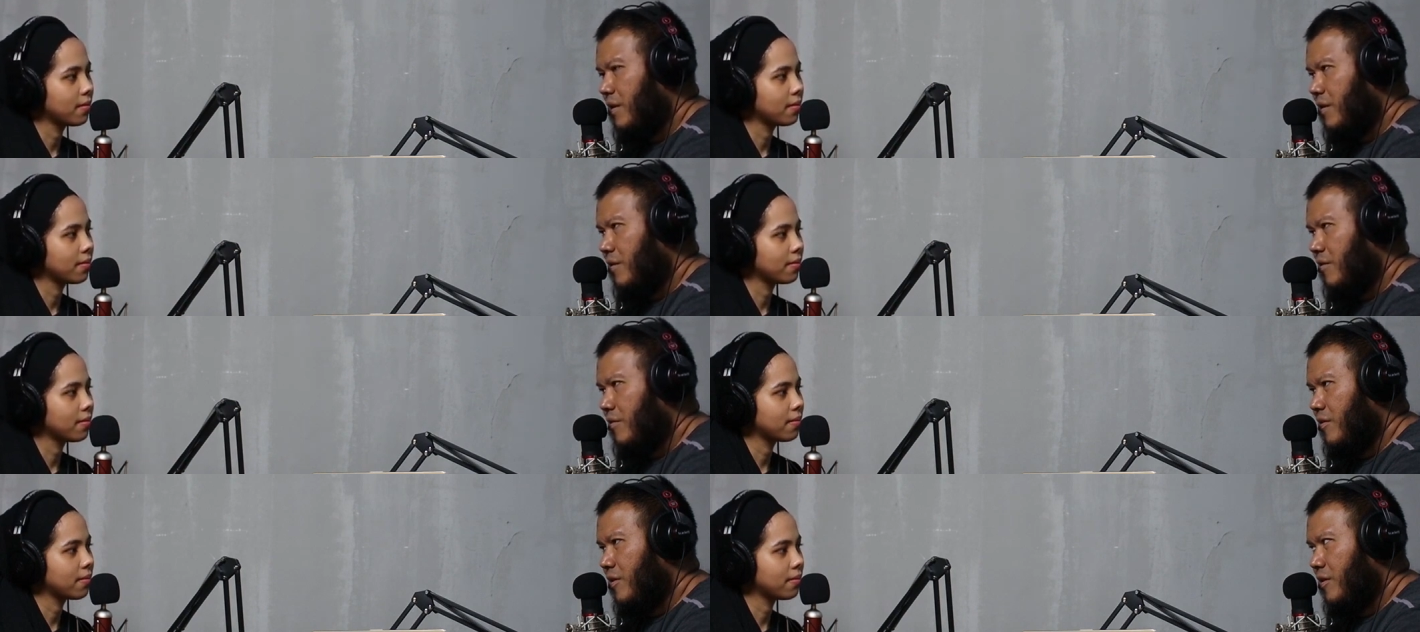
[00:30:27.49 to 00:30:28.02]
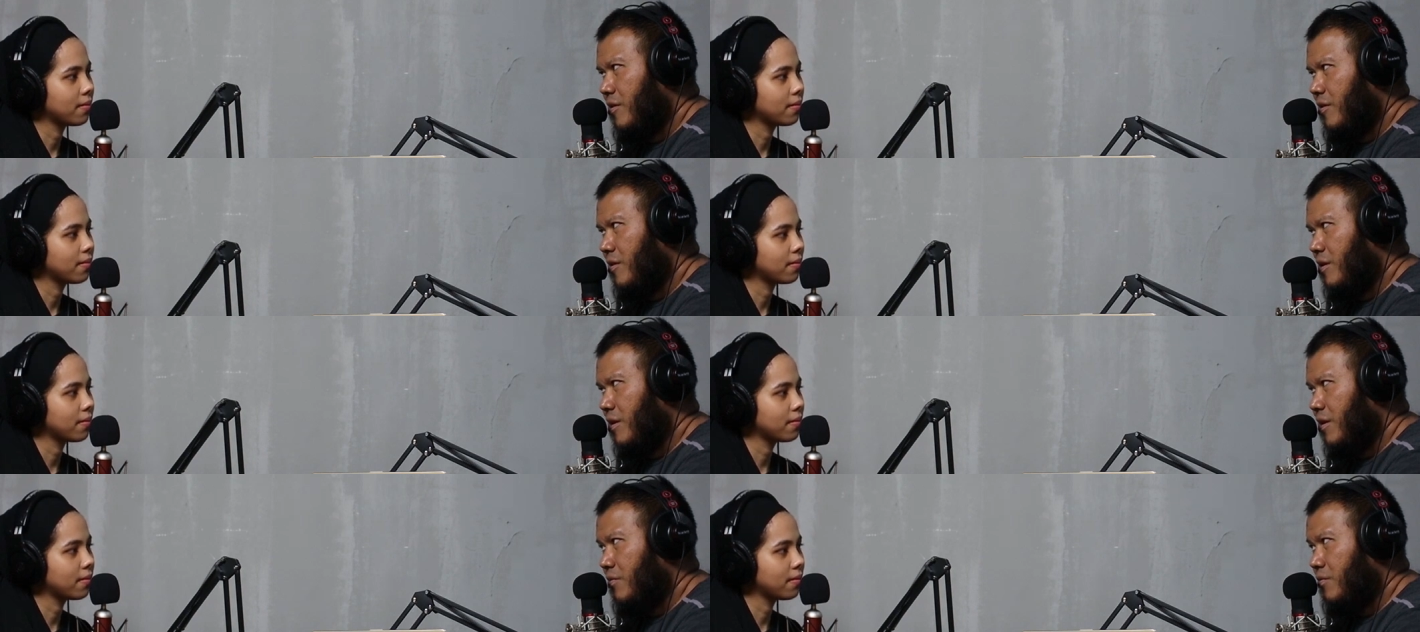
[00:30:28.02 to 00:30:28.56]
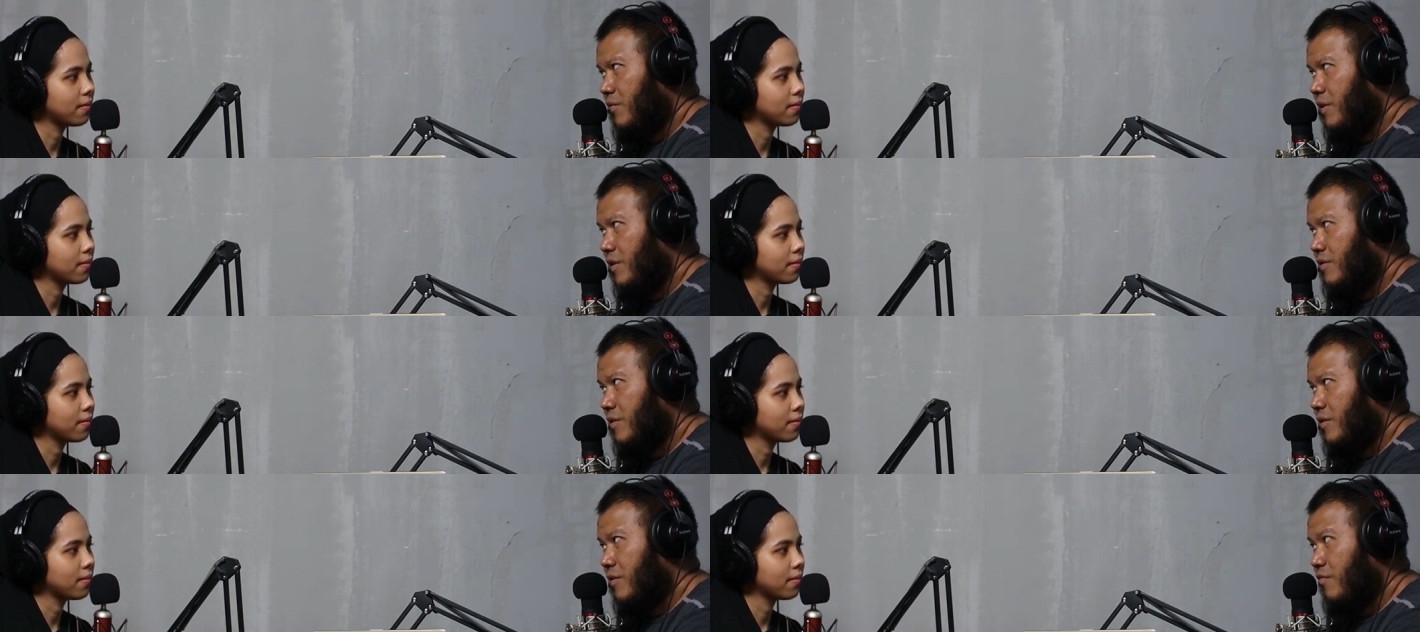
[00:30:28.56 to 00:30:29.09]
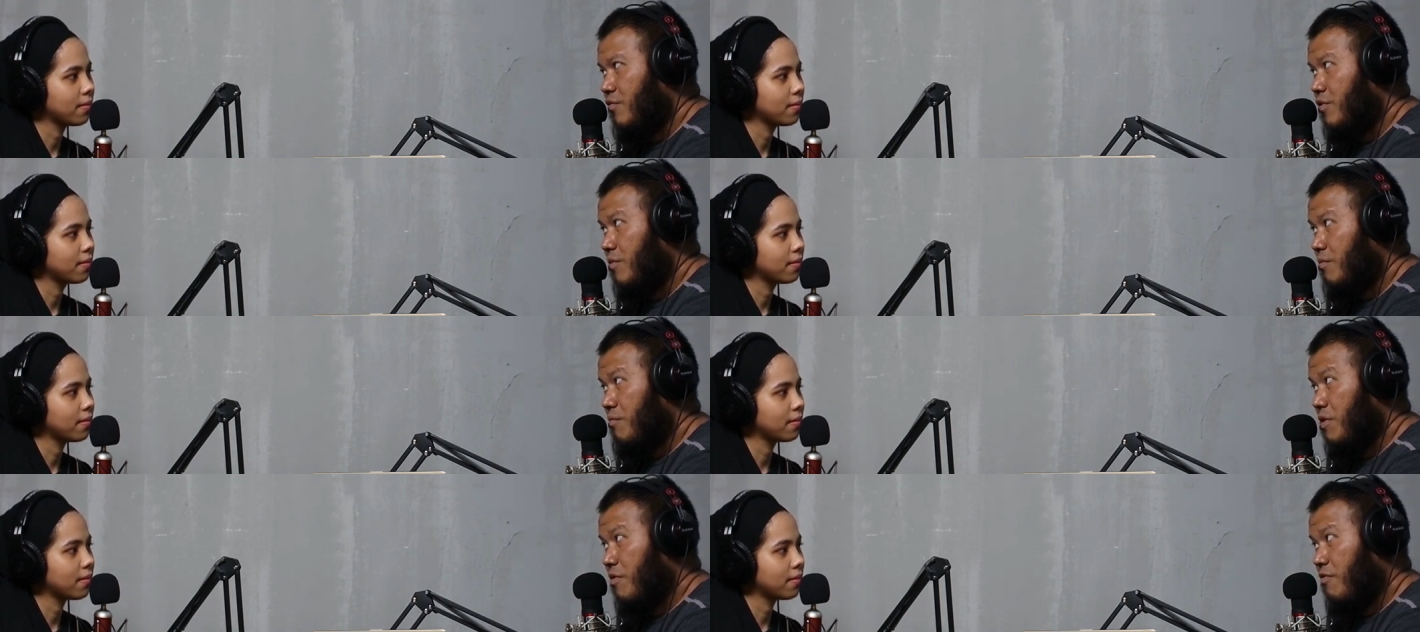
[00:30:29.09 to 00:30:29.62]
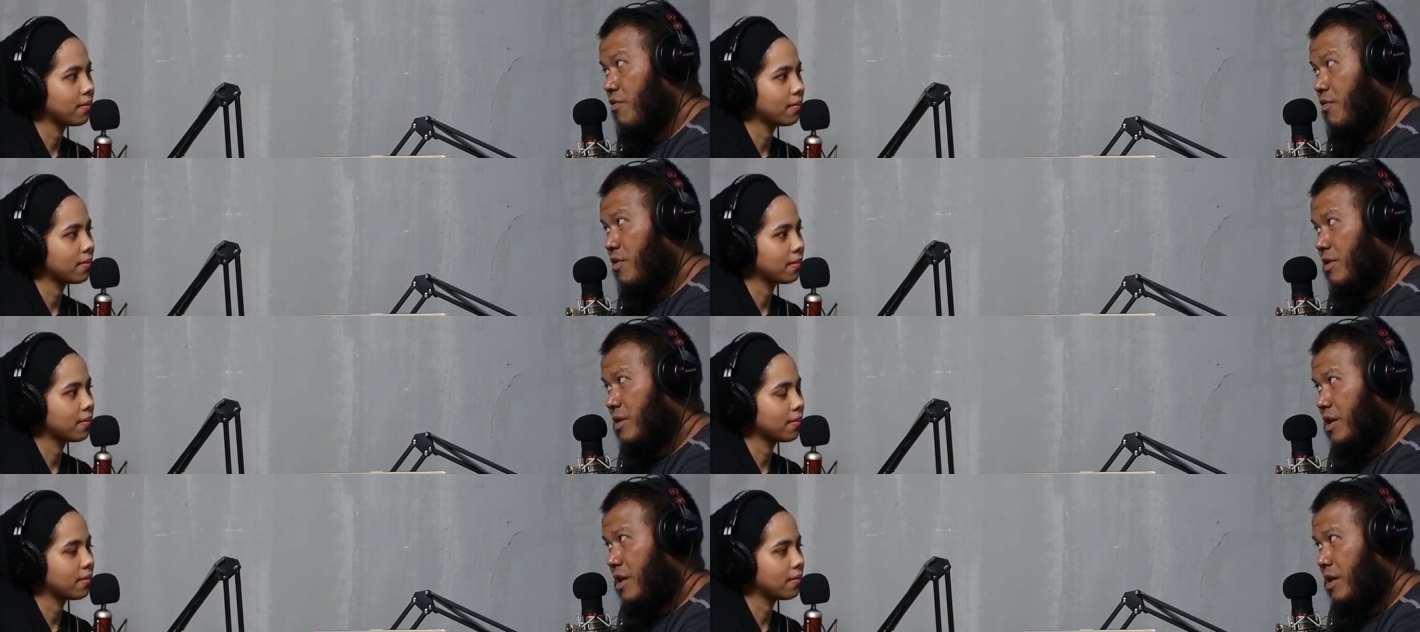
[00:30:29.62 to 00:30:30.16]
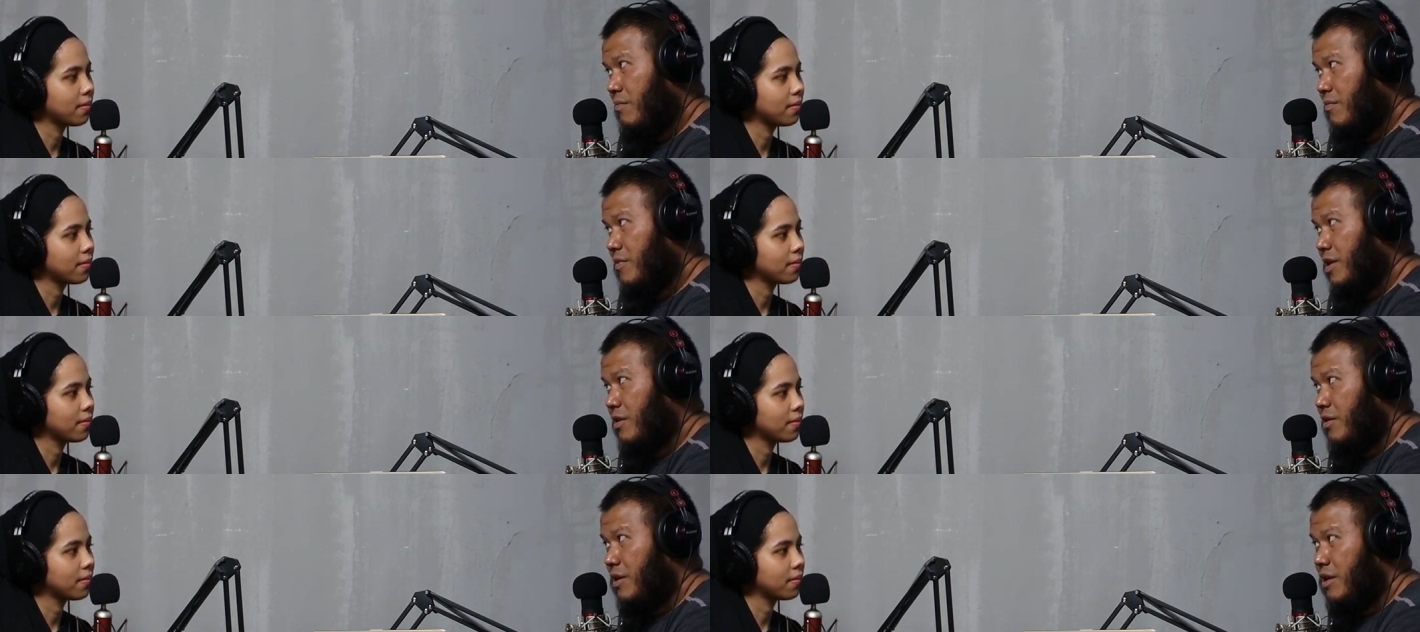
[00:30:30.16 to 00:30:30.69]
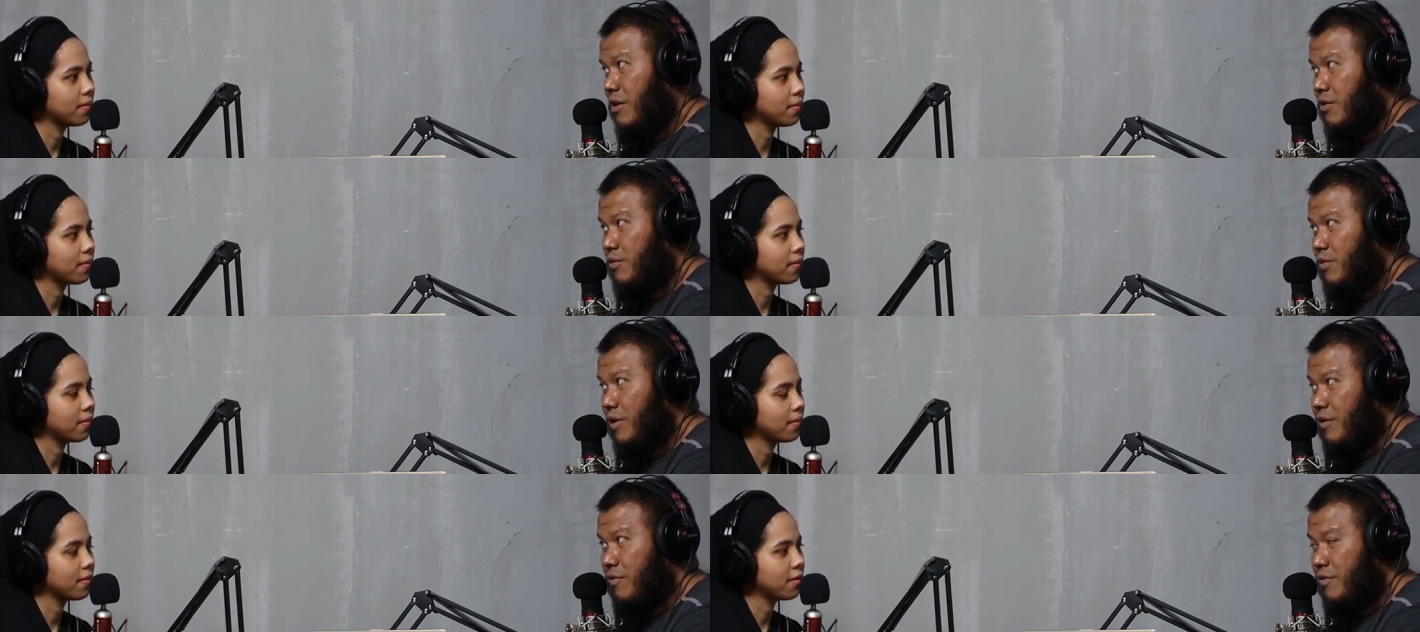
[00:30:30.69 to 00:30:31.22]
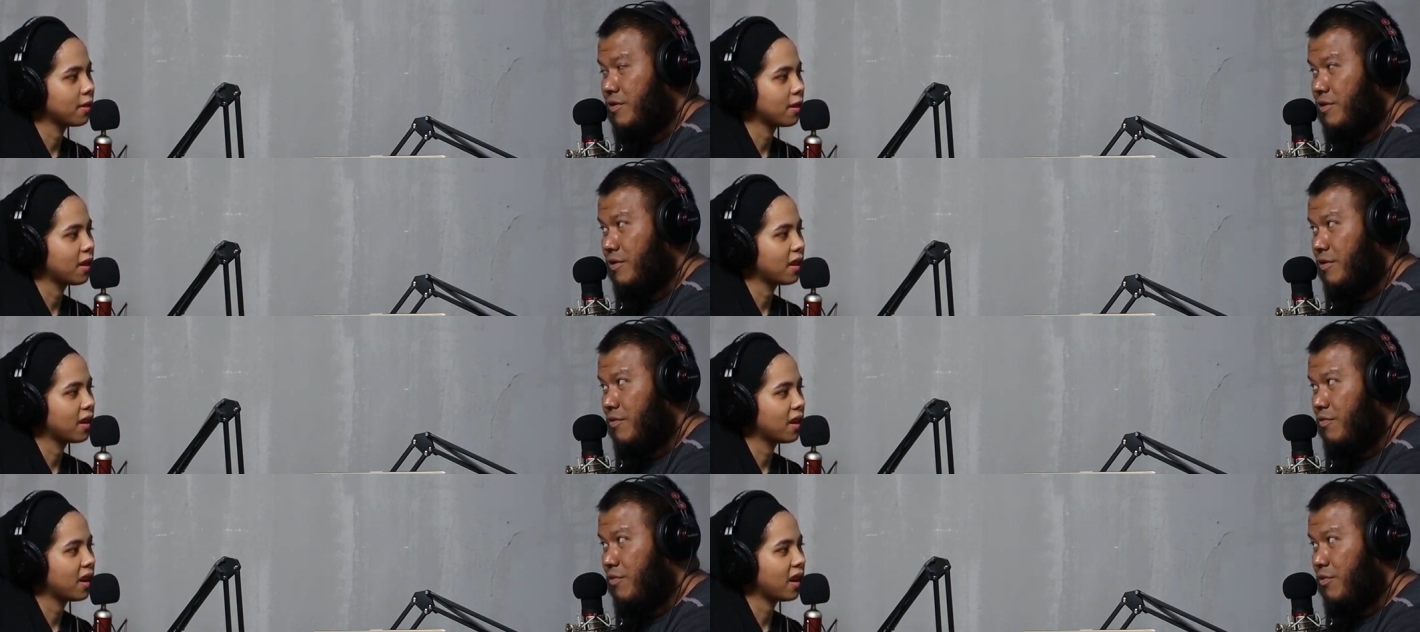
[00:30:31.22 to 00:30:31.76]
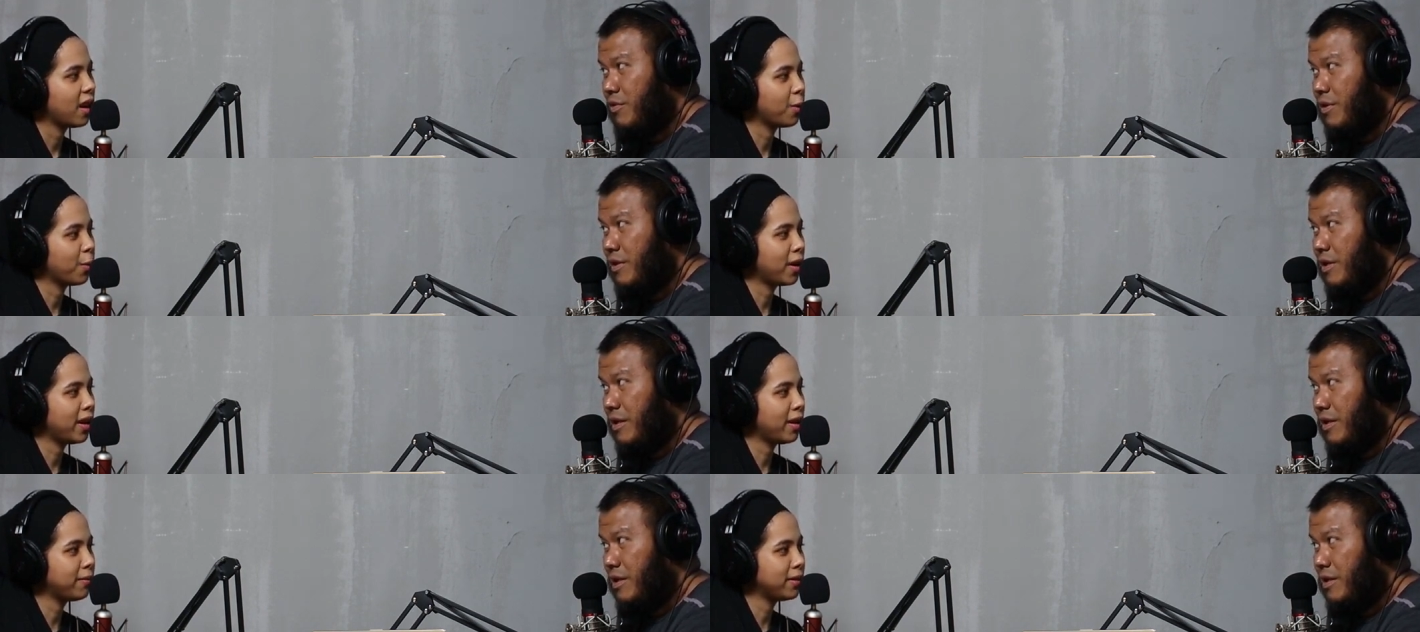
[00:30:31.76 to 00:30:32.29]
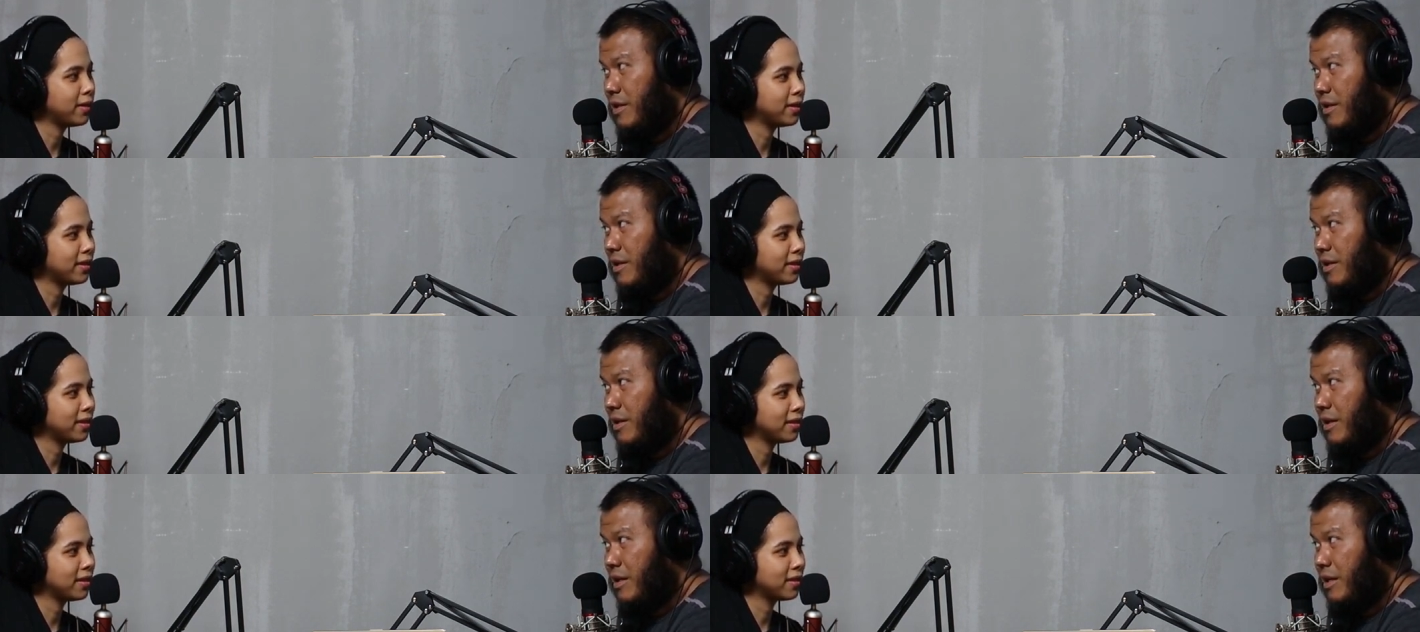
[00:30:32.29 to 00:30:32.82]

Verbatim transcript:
Speaker 1: they're not allowed to eat certain food before a game. They're not allowed to eat certain food. At what the, level the, is the